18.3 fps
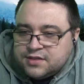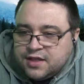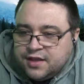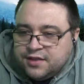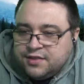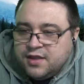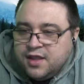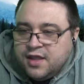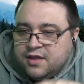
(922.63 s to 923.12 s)

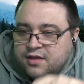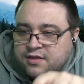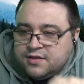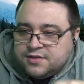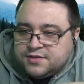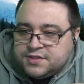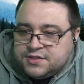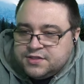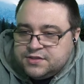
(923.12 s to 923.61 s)
and
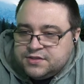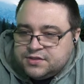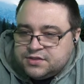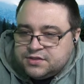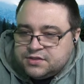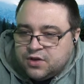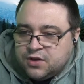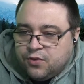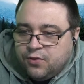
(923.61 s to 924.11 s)
this is
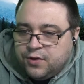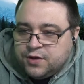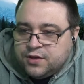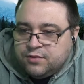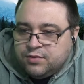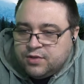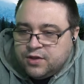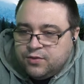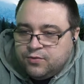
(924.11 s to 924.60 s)
going to
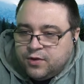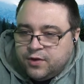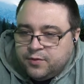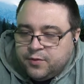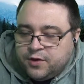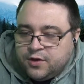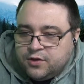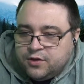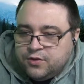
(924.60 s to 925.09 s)
be what I'm
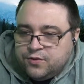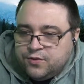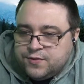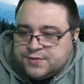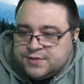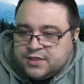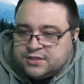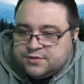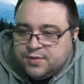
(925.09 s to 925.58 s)
going to
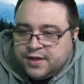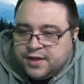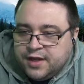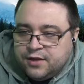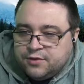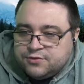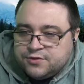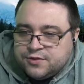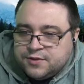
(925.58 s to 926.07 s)
use as my
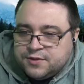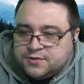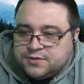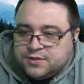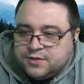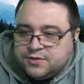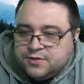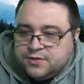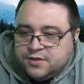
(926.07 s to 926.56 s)
outro.
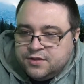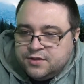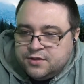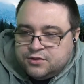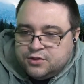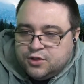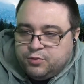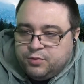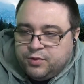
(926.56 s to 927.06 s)
So
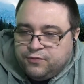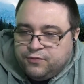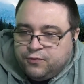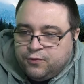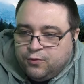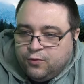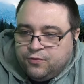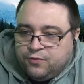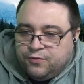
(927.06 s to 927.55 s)
don't be
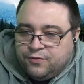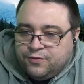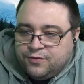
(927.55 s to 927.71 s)
fooled.